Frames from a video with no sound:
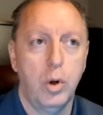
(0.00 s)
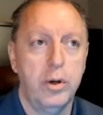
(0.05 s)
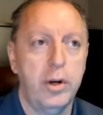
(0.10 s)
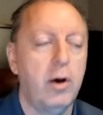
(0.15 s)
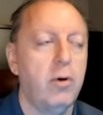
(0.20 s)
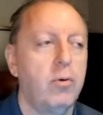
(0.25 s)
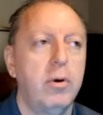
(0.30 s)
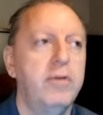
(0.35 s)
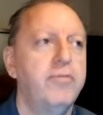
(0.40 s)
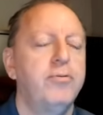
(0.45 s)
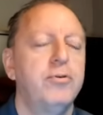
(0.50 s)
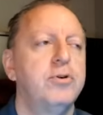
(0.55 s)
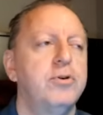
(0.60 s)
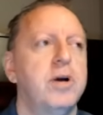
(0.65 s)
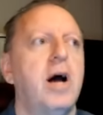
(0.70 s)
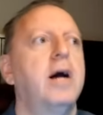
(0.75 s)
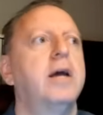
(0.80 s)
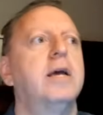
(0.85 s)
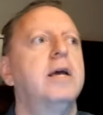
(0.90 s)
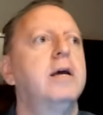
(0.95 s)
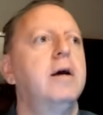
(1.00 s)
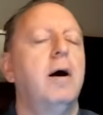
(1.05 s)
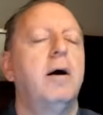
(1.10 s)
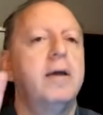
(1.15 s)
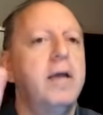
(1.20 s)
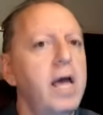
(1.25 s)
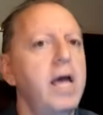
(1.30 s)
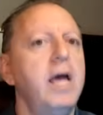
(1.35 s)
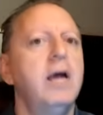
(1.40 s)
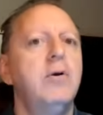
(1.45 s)
Now, if you're talking
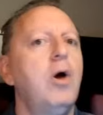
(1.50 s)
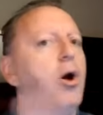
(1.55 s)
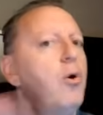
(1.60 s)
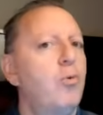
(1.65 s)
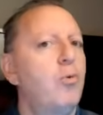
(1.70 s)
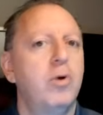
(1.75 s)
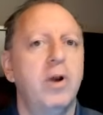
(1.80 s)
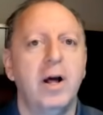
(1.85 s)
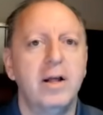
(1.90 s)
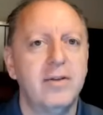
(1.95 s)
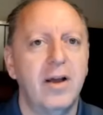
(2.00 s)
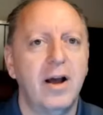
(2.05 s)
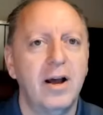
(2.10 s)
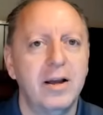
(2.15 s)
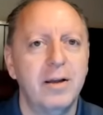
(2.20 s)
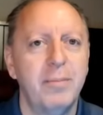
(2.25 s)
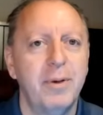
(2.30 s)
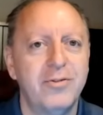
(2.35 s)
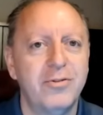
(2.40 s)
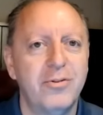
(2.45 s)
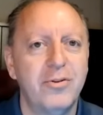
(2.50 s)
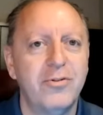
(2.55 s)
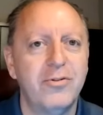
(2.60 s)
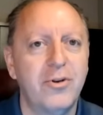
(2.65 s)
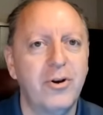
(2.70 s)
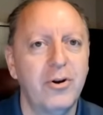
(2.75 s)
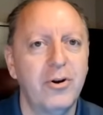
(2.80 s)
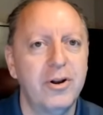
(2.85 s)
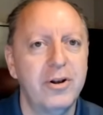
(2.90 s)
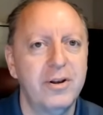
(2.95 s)
again, we're not talking about Social
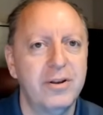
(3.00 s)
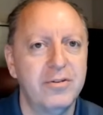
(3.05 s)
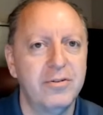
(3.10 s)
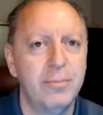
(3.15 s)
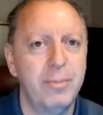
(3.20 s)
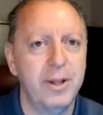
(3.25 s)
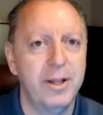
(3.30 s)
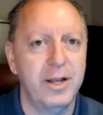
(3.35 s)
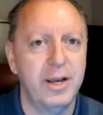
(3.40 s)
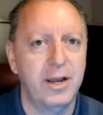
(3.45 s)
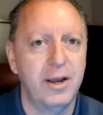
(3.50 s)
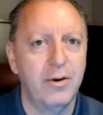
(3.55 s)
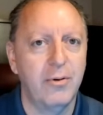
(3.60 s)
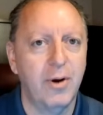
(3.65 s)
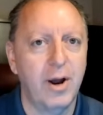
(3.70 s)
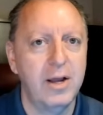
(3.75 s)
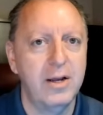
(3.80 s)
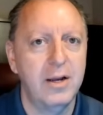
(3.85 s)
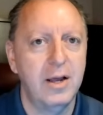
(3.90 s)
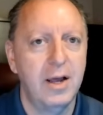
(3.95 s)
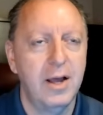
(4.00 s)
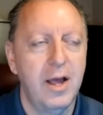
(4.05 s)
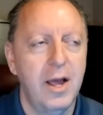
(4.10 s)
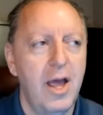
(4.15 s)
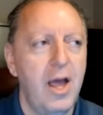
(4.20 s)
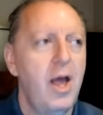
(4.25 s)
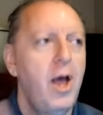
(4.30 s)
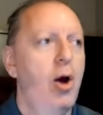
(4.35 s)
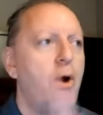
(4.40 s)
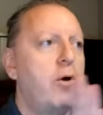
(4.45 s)
Security and disability, right?
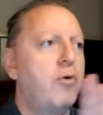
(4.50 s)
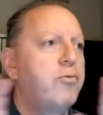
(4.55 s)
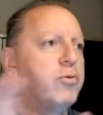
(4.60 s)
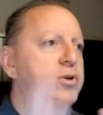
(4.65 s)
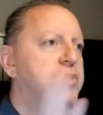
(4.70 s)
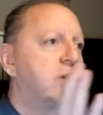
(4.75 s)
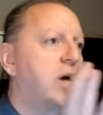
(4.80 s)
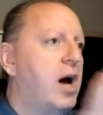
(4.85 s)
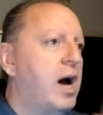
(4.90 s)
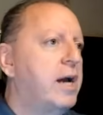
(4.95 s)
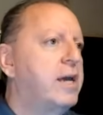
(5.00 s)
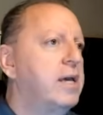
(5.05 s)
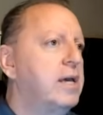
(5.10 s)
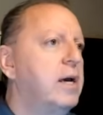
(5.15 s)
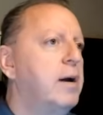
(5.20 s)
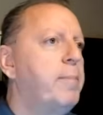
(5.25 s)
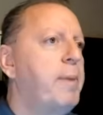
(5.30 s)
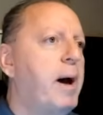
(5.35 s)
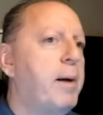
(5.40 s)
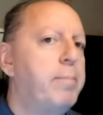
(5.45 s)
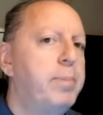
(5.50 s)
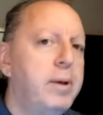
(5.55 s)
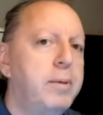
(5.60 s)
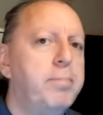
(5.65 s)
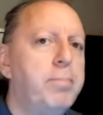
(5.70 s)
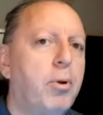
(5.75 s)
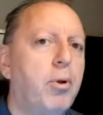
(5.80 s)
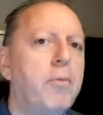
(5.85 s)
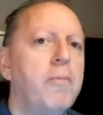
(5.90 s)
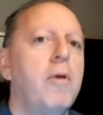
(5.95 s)
If we're talking about
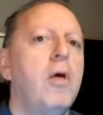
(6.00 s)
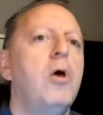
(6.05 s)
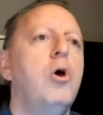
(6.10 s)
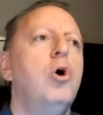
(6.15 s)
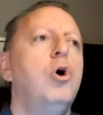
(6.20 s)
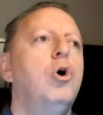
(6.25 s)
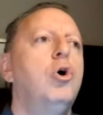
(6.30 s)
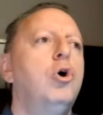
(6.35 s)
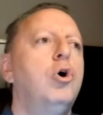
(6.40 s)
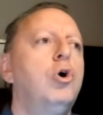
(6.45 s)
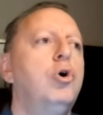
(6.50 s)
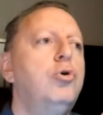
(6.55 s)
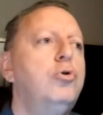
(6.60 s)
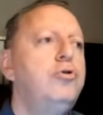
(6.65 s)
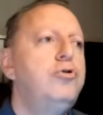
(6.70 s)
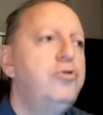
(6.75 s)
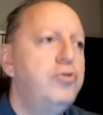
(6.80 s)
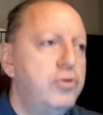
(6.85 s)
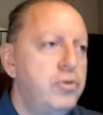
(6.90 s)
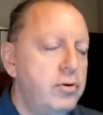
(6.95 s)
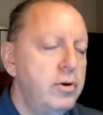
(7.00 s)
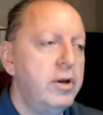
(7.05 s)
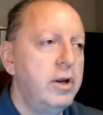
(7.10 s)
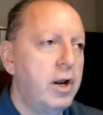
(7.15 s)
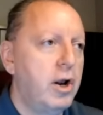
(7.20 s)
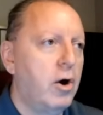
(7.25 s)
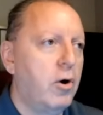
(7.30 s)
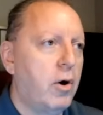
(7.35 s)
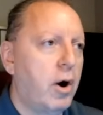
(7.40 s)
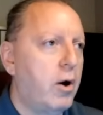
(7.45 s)
people who, you
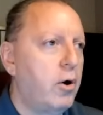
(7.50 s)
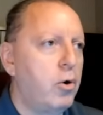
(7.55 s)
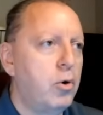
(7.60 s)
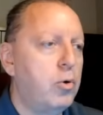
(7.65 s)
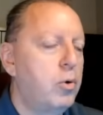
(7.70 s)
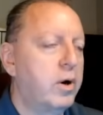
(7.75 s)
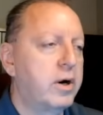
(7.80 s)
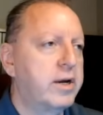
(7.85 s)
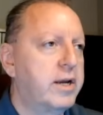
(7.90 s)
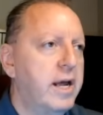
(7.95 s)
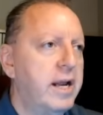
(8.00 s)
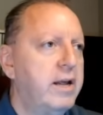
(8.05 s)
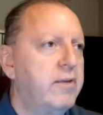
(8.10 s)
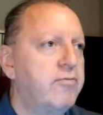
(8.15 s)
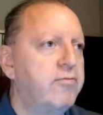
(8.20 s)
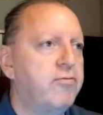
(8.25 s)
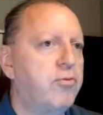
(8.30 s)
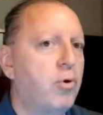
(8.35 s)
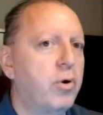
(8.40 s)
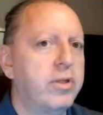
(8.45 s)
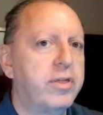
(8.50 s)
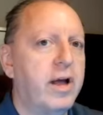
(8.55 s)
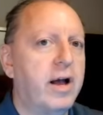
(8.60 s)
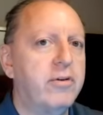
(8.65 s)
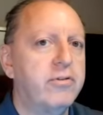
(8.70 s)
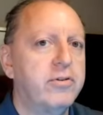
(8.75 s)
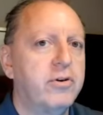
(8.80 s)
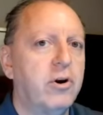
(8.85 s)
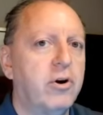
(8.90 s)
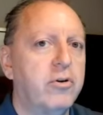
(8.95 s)
know, who are getting
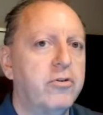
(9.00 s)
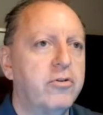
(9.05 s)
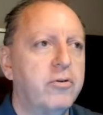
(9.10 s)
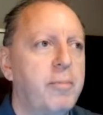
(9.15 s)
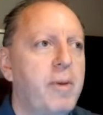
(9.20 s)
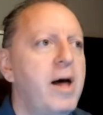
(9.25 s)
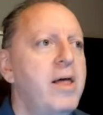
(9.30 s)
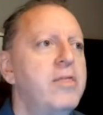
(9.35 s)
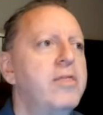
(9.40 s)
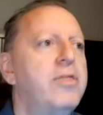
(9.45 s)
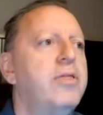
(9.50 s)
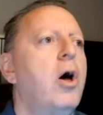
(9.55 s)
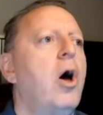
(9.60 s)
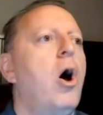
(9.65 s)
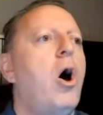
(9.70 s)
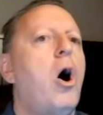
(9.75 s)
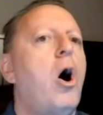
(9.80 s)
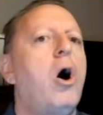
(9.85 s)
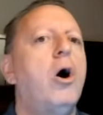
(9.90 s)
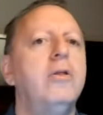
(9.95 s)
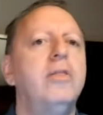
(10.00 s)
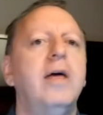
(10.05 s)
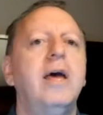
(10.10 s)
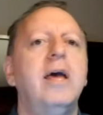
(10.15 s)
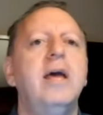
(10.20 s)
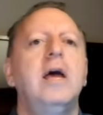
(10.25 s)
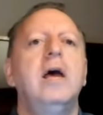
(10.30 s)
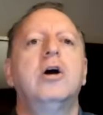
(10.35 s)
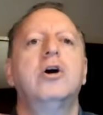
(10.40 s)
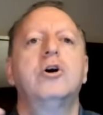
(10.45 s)
$4,000 a month, are
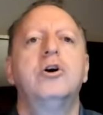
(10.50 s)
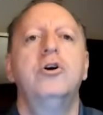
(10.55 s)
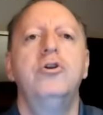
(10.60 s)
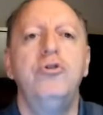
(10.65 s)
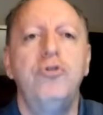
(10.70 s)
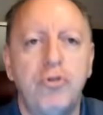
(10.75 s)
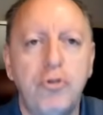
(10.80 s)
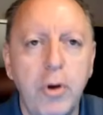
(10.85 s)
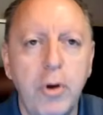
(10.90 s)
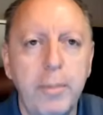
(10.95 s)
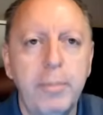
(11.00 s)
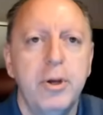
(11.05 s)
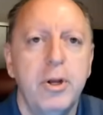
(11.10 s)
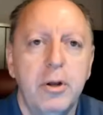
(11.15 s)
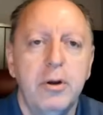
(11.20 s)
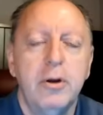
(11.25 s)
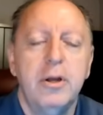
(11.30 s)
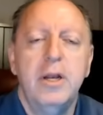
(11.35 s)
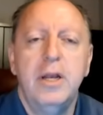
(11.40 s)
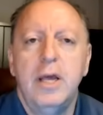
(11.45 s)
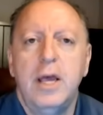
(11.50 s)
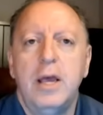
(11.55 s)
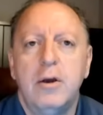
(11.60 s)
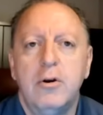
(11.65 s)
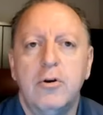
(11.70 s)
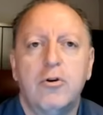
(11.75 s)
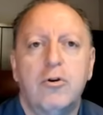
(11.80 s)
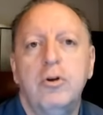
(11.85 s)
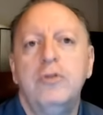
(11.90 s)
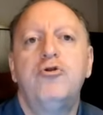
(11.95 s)
they contributed
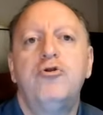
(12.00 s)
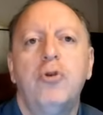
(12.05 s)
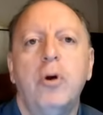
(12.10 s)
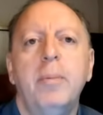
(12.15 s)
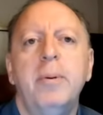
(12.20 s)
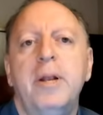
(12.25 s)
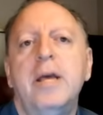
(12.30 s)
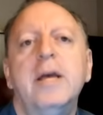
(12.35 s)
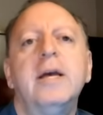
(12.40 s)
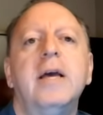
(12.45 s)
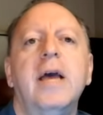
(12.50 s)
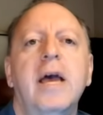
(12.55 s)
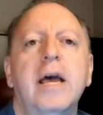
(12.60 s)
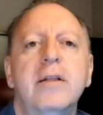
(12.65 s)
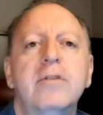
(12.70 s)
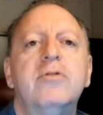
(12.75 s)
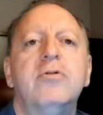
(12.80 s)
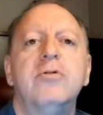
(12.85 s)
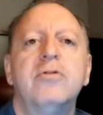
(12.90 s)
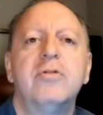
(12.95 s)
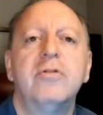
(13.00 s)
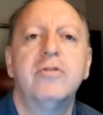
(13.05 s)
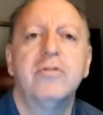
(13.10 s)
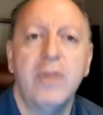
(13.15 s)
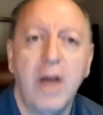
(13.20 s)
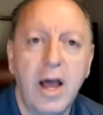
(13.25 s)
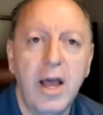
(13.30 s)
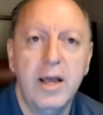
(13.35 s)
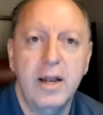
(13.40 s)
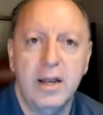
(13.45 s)
contributing into
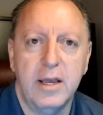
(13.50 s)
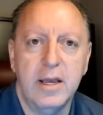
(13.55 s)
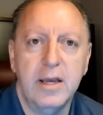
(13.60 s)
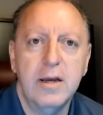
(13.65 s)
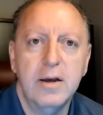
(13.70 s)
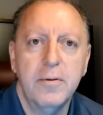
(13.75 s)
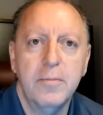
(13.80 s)
society?